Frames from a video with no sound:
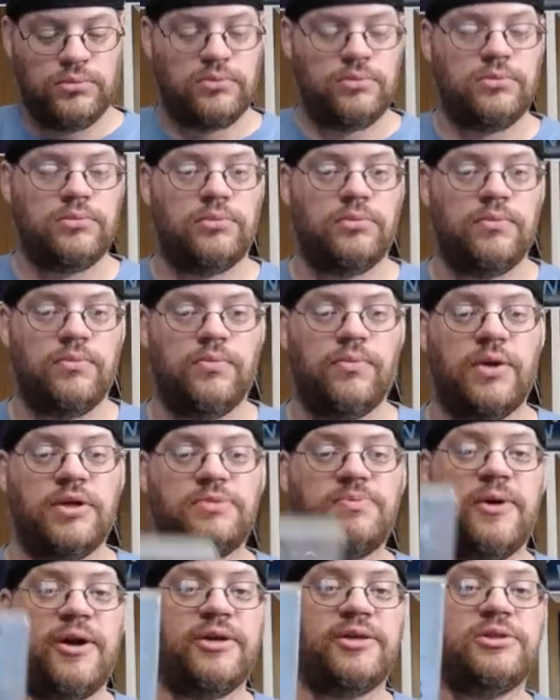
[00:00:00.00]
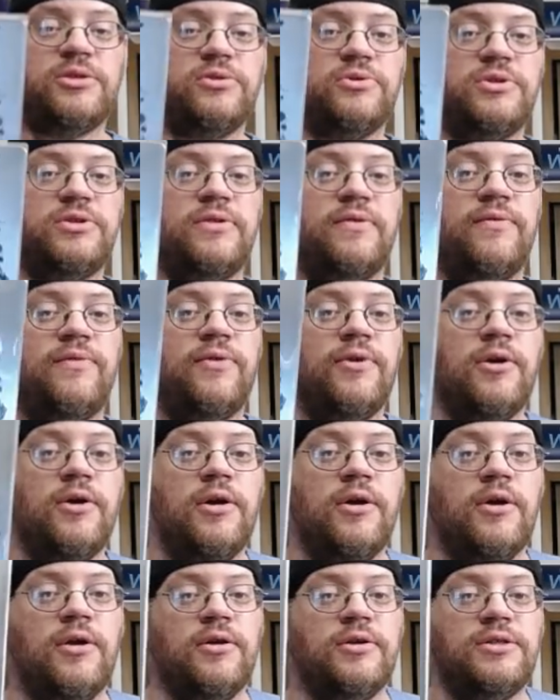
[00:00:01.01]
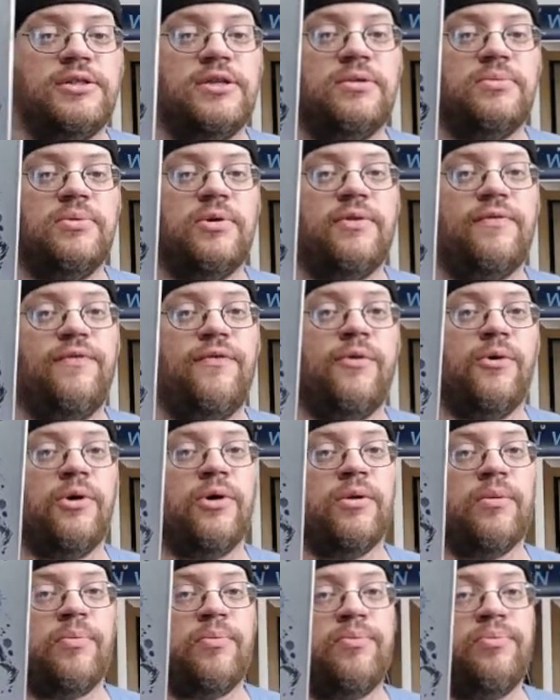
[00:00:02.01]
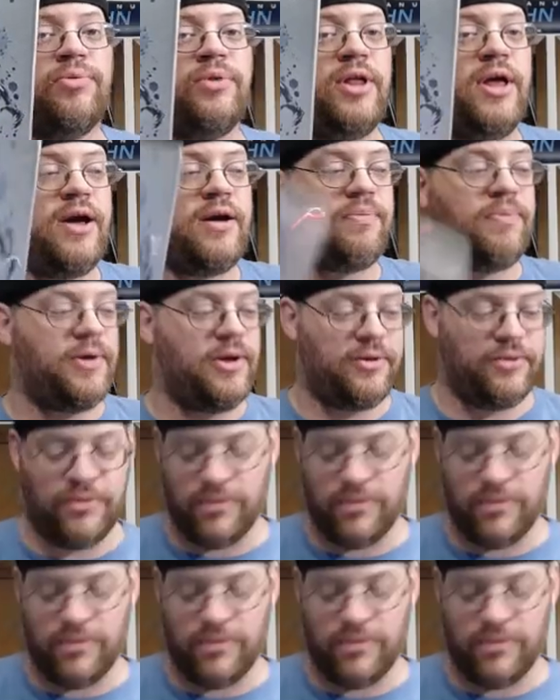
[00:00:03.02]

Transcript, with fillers: Best Buy exclusive steelbook for Black Panther.